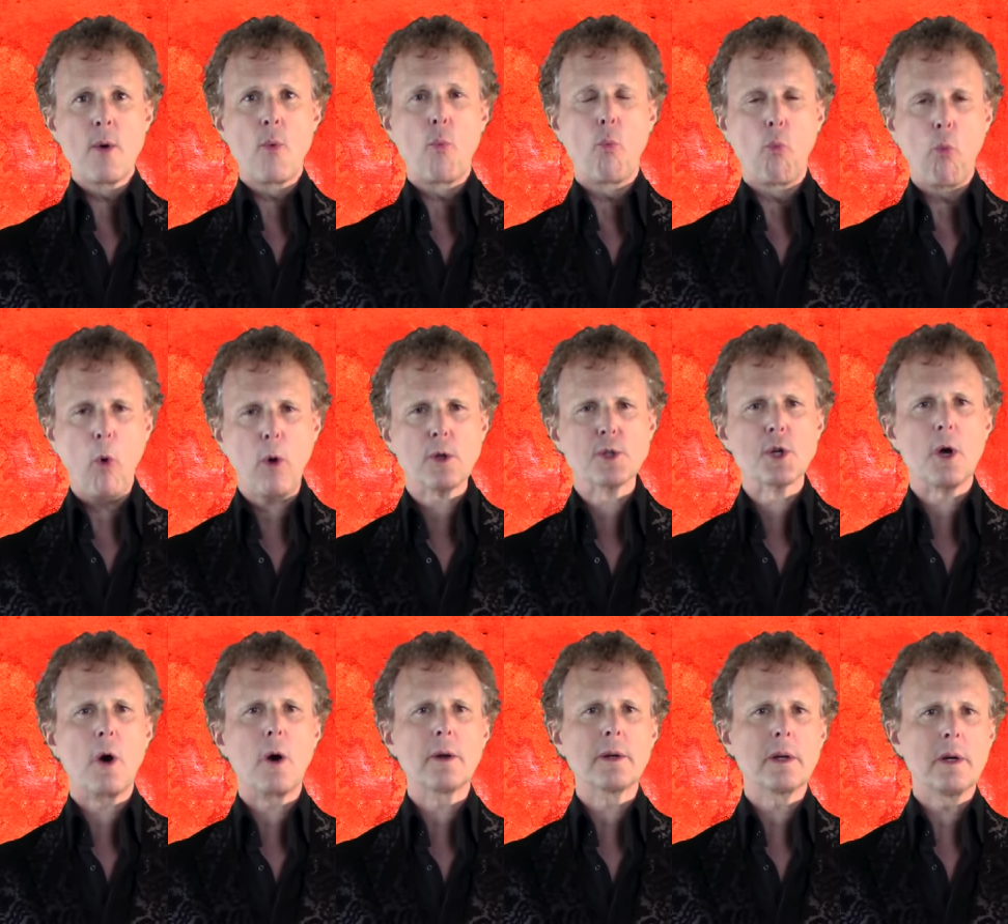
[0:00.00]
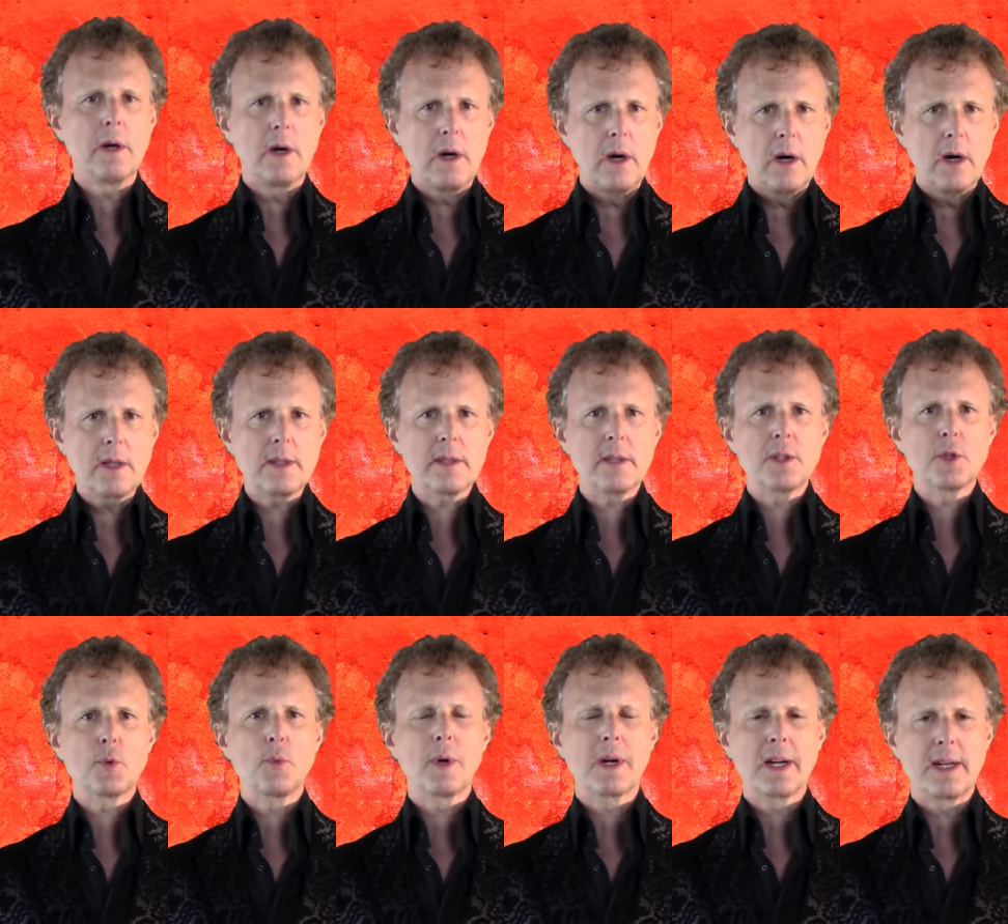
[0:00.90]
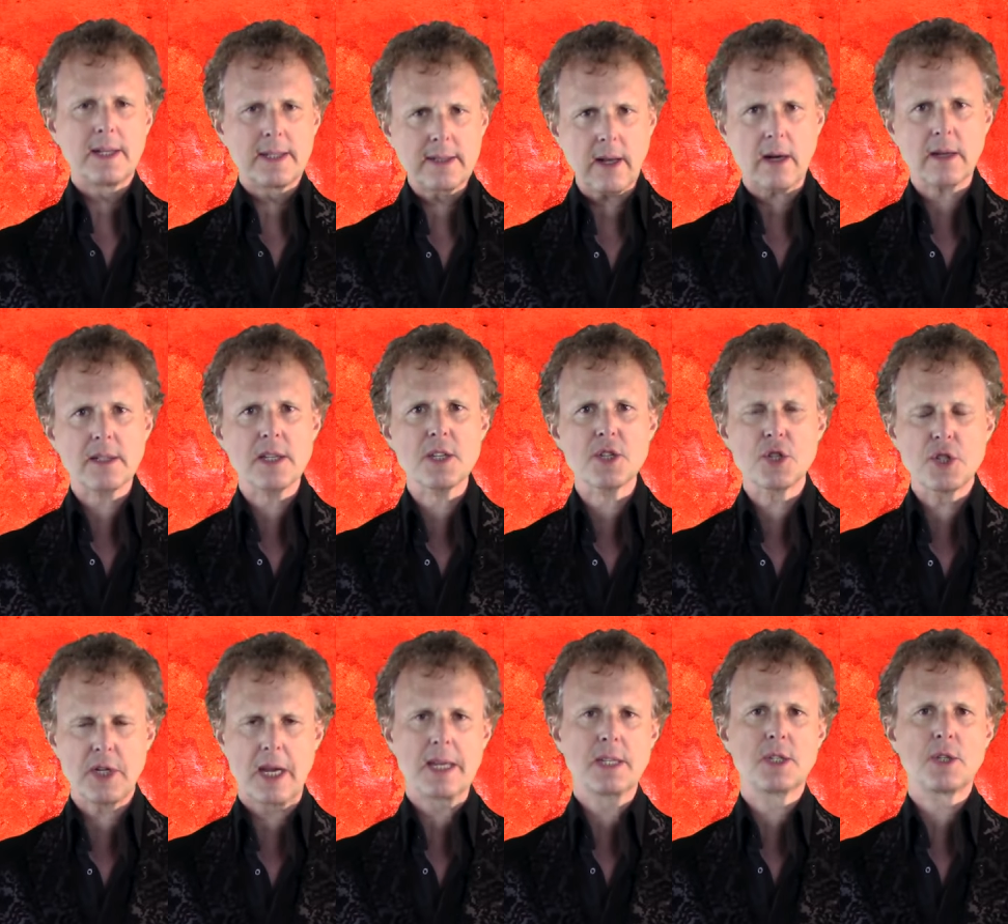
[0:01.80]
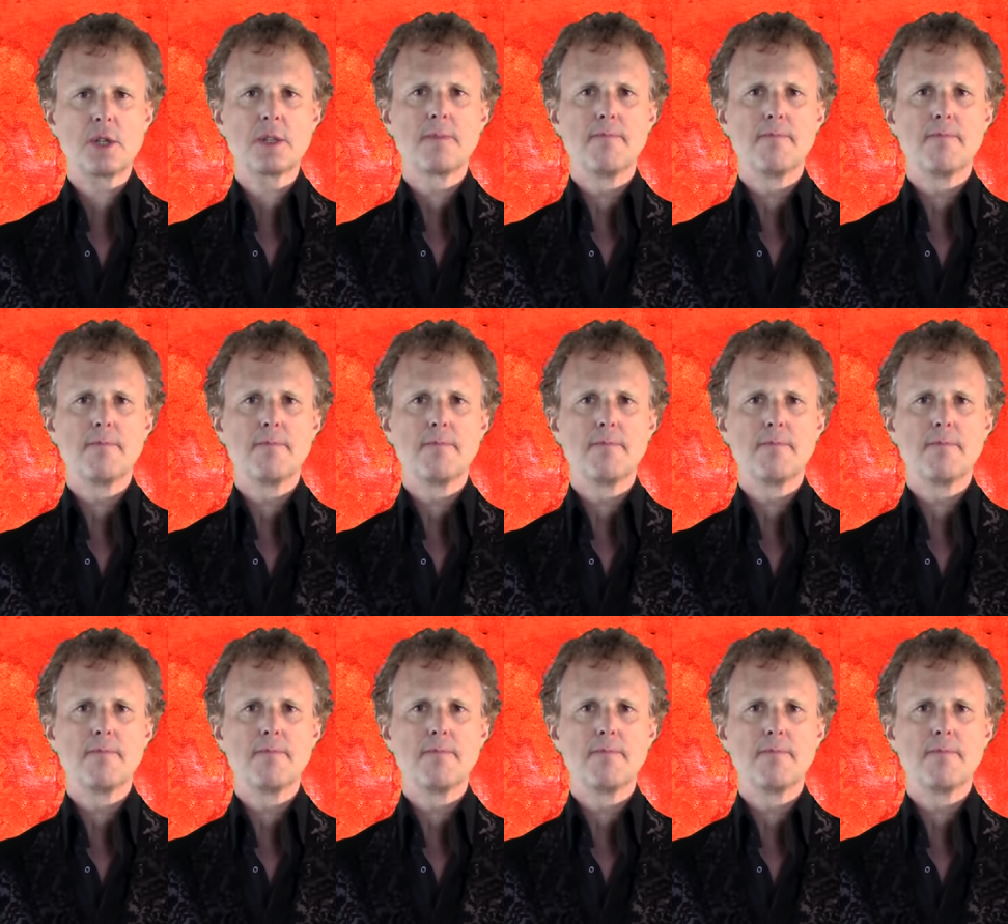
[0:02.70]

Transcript: What on earth do a conductor's gestures